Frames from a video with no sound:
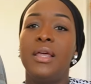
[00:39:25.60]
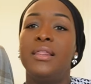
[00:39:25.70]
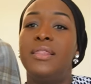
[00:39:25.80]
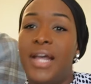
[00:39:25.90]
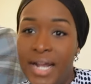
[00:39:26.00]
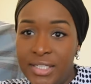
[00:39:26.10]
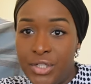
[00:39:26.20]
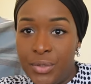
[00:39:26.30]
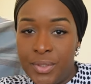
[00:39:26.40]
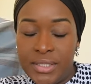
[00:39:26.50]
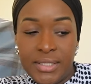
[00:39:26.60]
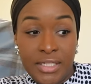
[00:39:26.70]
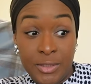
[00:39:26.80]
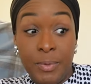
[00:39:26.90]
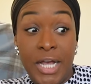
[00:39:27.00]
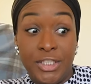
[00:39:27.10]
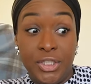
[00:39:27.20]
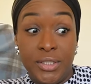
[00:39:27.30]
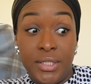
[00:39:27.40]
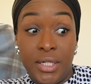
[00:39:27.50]
Then I noticed the
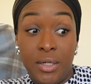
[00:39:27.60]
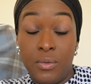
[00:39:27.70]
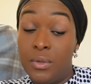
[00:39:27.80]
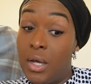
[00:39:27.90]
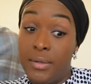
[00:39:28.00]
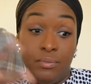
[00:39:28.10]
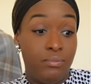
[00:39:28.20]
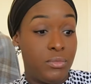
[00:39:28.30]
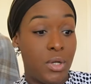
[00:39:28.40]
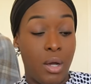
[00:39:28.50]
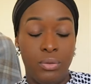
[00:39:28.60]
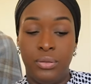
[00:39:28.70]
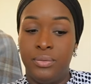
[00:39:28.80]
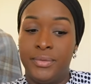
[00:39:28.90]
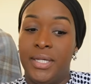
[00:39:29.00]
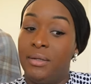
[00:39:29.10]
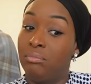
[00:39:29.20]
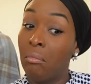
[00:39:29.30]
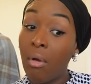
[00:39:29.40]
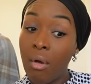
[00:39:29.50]
splotches, and then it's like,
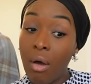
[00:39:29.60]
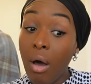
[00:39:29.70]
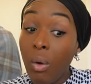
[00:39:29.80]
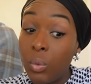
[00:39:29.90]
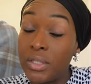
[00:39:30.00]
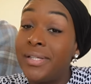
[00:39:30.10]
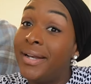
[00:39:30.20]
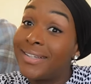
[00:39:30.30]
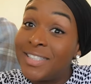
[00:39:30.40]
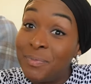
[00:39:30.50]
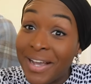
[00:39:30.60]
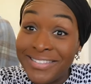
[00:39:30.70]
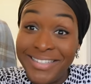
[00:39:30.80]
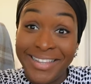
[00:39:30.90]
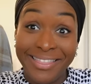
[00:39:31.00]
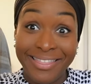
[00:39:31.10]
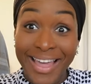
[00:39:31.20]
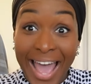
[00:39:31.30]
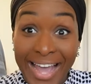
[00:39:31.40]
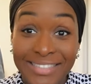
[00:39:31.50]
oh, wasn't expecting
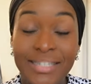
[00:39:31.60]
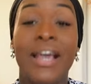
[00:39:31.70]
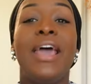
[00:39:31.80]
that.